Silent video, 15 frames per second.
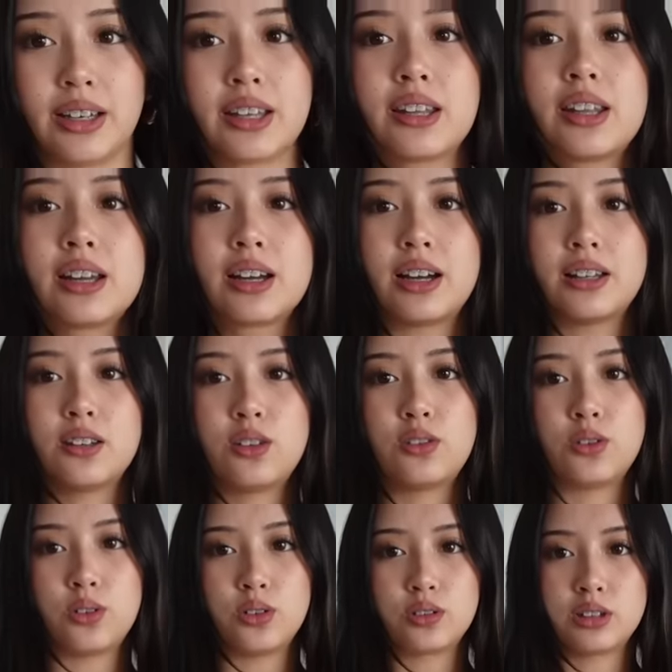And like I love
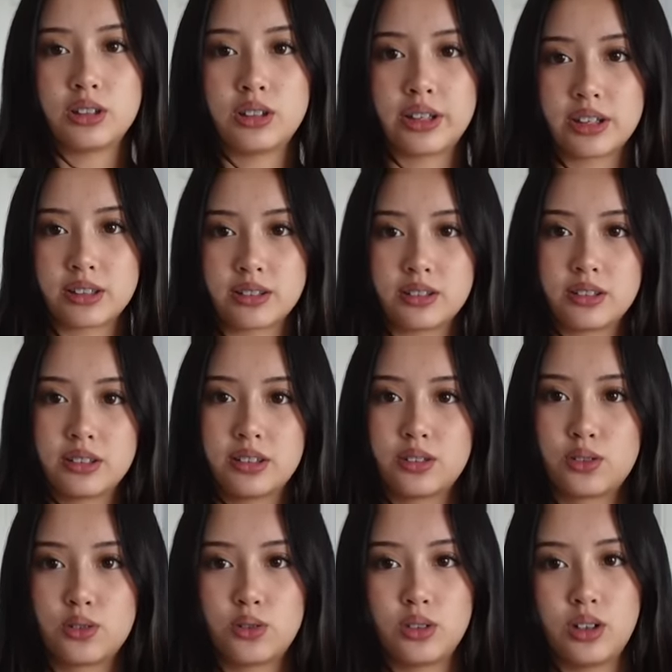all the like
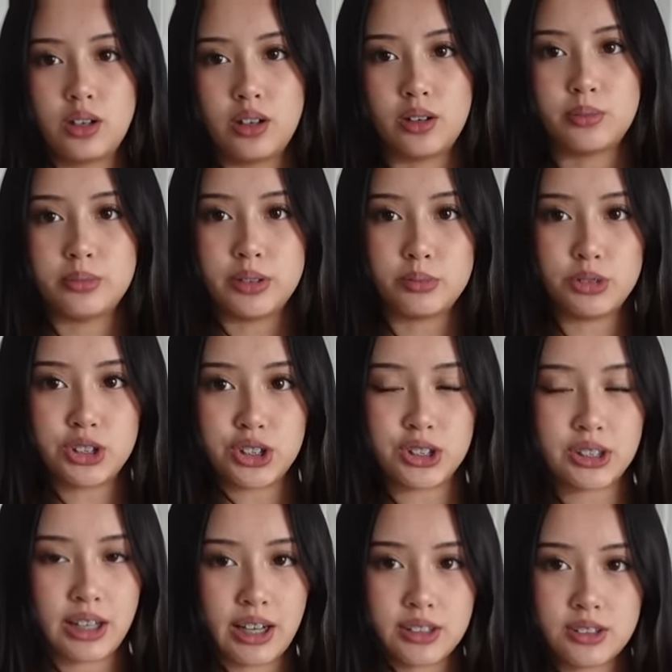little um, images
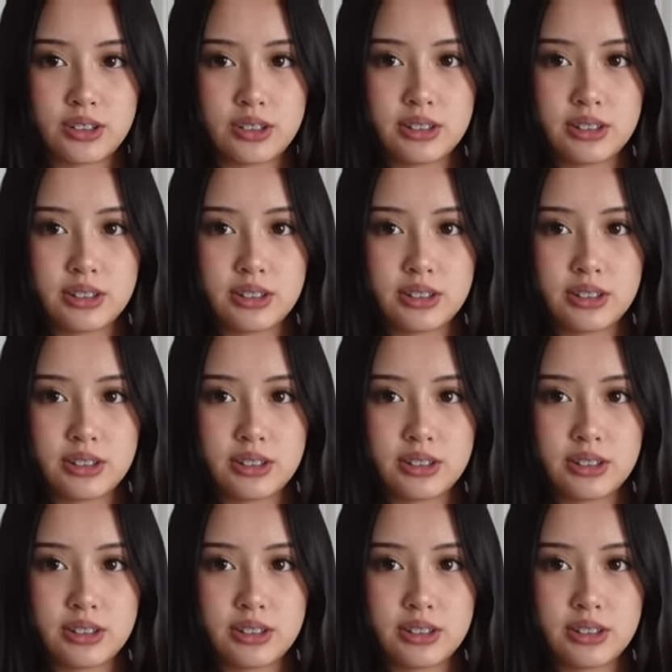it has on